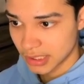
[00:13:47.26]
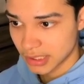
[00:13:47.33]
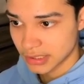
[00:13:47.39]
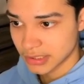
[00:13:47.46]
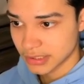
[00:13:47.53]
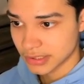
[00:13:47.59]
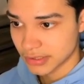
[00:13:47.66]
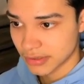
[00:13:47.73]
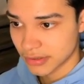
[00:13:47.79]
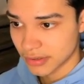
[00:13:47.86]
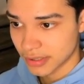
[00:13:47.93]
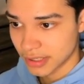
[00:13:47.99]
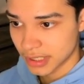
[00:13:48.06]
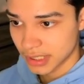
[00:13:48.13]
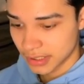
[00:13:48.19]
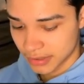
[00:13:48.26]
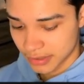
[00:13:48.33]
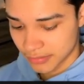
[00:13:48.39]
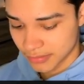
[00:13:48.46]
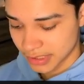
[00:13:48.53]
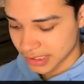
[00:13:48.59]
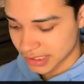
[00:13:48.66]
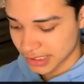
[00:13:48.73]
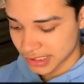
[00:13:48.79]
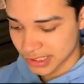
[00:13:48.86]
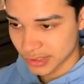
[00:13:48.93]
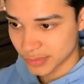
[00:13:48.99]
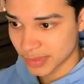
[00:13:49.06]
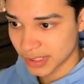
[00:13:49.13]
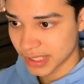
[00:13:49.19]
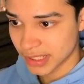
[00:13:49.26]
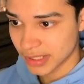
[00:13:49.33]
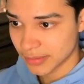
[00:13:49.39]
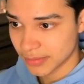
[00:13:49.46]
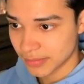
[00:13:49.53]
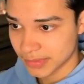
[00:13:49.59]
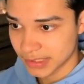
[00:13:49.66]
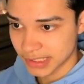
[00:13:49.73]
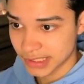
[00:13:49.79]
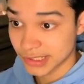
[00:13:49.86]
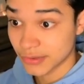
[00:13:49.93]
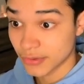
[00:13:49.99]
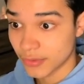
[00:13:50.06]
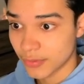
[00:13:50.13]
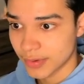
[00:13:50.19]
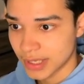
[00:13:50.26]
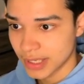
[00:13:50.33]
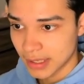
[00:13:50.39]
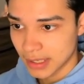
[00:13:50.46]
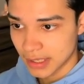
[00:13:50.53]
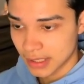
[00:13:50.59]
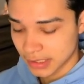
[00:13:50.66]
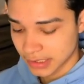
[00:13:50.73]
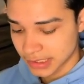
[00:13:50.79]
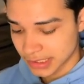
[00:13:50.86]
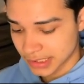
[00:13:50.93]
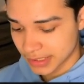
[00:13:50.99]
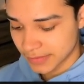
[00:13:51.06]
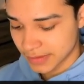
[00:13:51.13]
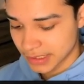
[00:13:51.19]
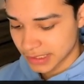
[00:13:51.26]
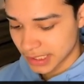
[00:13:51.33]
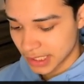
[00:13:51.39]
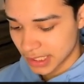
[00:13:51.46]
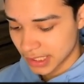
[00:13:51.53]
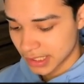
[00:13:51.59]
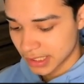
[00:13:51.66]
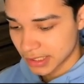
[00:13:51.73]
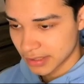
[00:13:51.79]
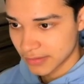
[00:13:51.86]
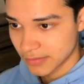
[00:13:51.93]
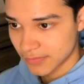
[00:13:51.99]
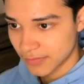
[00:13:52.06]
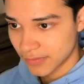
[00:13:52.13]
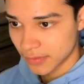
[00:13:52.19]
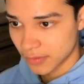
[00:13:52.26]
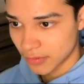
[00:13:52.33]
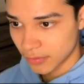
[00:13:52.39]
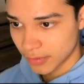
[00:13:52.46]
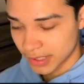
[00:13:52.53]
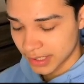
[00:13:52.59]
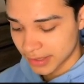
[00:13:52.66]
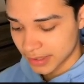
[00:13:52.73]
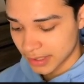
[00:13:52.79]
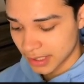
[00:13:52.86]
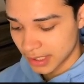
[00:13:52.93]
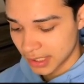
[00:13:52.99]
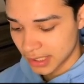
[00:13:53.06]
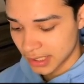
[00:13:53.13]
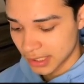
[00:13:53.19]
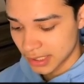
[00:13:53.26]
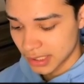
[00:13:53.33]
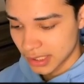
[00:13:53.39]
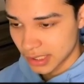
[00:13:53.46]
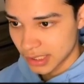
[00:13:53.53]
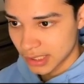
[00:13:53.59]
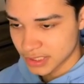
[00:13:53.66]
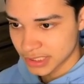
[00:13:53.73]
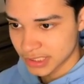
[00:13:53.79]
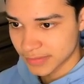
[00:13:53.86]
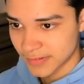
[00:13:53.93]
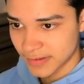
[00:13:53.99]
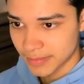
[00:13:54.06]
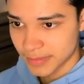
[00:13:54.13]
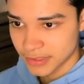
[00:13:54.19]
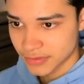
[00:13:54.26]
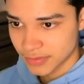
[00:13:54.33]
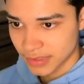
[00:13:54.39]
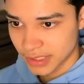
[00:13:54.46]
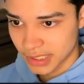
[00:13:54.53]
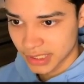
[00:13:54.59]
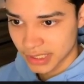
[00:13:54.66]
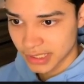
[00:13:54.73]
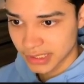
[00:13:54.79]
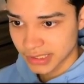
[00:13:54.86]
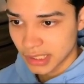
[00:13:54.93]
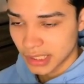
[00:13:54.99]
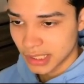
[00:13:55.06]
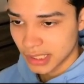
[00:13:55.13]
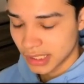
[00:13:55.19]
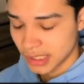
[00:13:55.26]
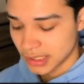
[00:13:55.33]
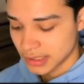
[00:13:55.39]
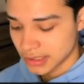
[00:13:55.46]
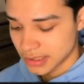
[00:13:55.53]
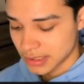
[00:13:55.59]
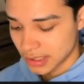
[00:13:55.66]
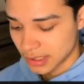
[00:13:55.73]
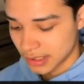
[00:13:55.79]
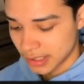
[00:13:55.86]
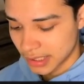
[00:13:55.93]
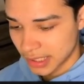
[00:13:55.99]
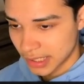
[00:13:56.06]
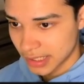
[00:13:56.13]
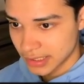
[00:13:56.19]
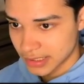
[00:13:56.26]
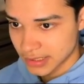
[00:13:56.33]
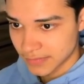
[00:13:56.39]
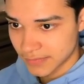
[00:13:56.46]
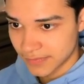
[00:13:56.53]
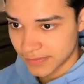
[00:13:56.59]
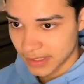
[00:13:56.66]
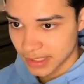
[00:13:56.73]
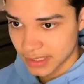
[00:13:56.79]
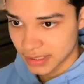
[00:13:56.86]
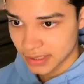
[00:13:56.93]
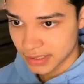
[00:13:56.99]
just our card here, and let's just duplicate them since they're three, and let's just give this a full width, a justify between, I guess, and height fit.